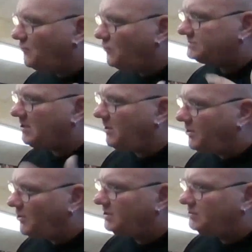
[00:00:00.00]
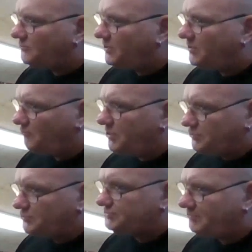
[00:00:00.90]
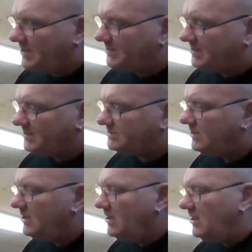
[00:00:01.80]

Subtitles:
of what's going on in your surroundings.